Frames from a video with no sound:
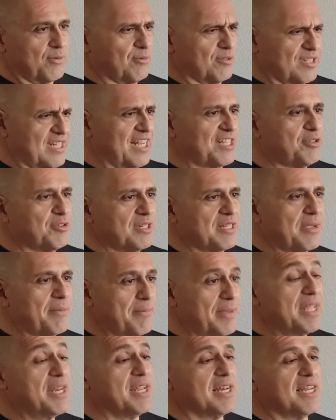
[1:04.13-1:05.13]
course, naturally,
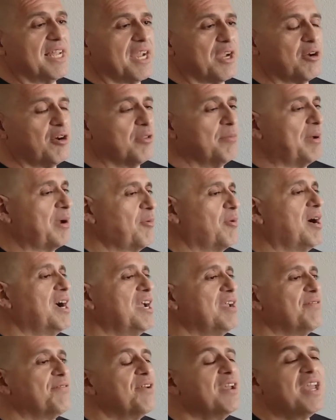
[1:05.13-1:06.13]
immediately I called my
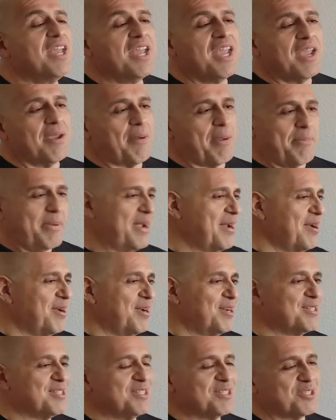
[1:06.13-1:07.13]
wife and my
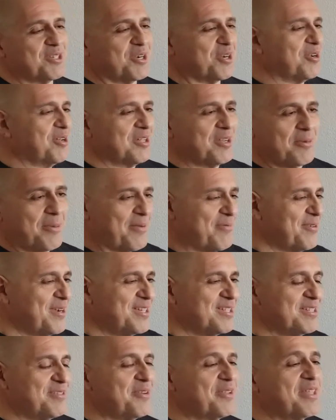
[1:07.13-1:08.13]
parents and started calling all my friends
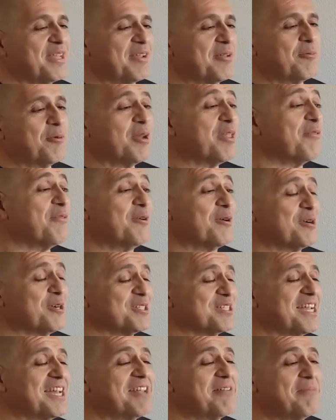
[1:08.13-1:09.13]
and everything. And one of the phone
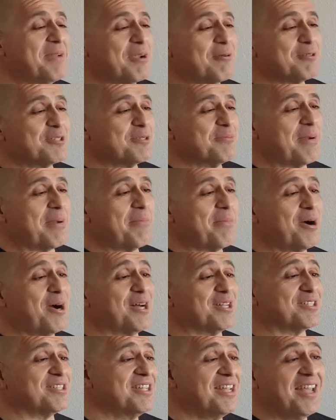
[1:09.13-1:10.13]
calls I had to make was to my
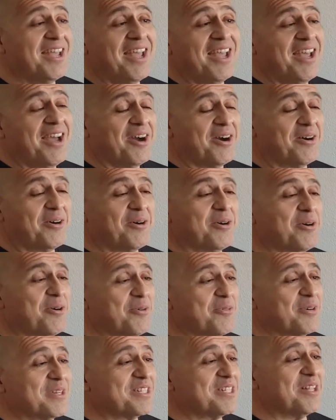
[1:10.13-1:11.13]
boss
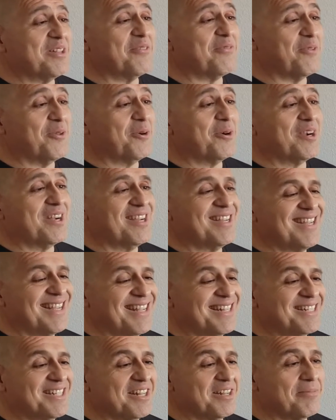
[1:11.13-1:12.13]
over at Teleflora,
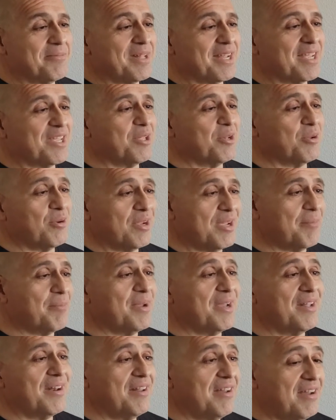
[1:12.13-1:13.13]
and tell him, like, "Hey
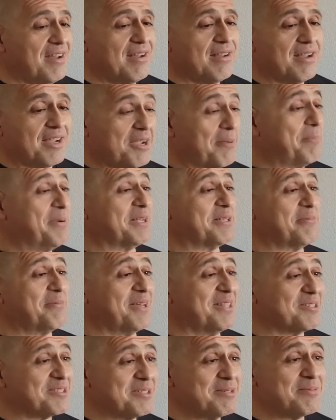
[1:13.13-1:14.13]
man, I got picked up
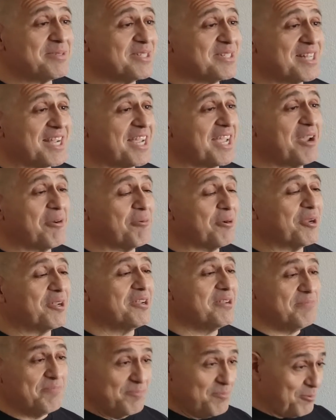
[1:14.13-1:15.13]
by The Simpsons. I can't work
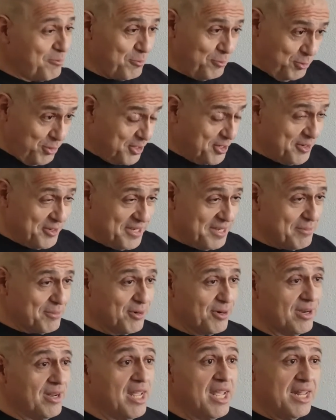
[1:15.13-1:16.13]
here
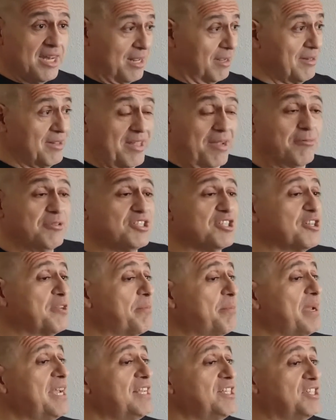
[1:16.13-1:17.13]
anymore." Now, that was a
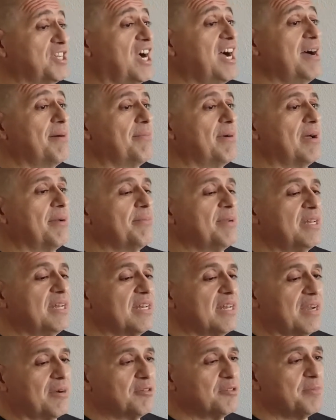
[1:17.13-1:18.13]
good paying job. I
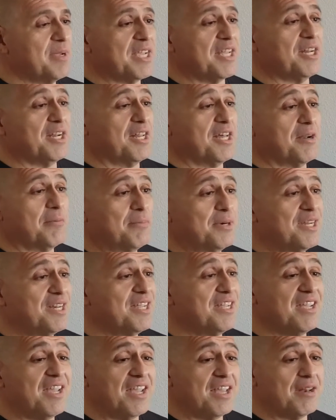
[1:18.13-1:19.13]
mean, I was making a lot of
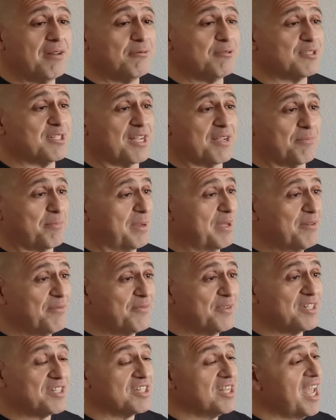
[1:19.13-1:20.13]
money, and it was like
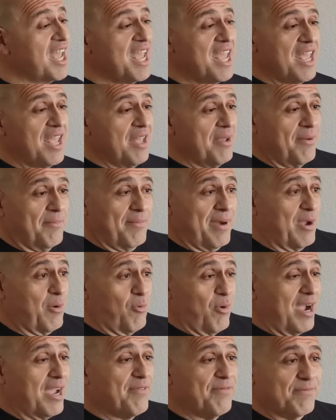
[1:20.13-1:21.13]
benefits. My
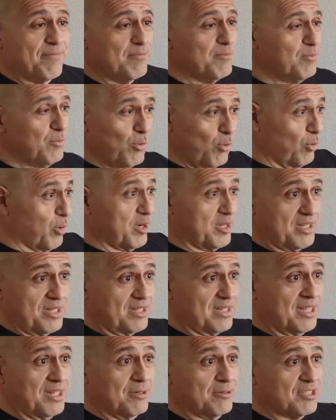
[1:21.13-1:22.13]
wife
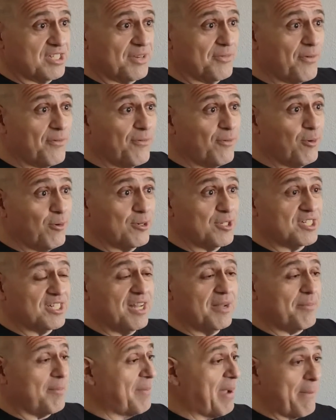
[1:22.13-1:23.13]
worked, several floors
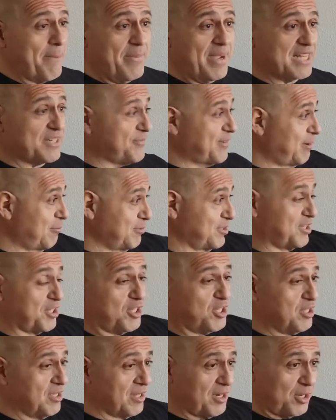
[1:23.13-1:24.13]
up. My best friend
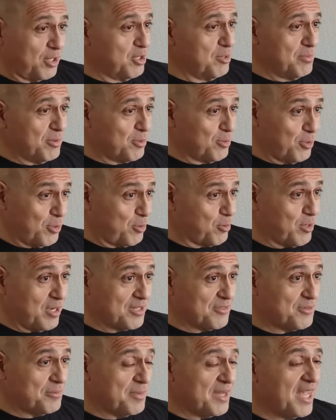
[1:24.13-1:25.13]
was in a cubicle
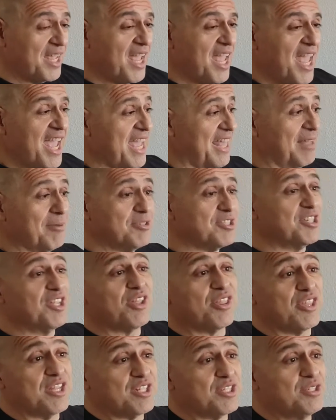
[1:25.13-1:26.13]
across from me. And that was
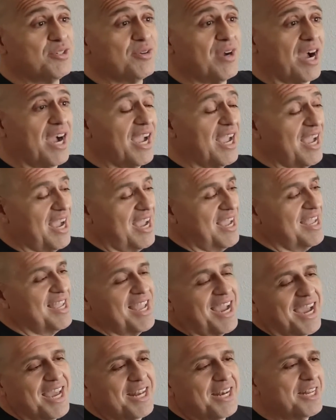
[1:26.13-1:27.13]
another thing too. I
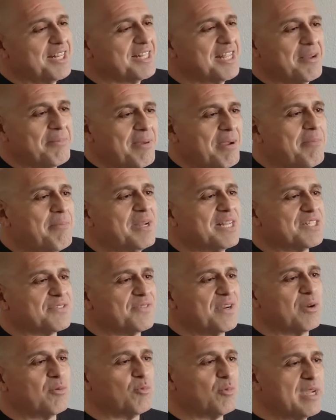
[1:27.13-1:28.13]
had to let down my best
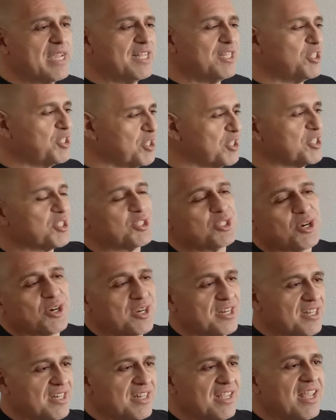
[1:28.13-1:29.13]
friend. We had just
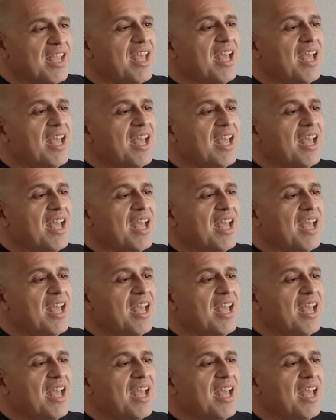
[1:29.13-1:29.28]
started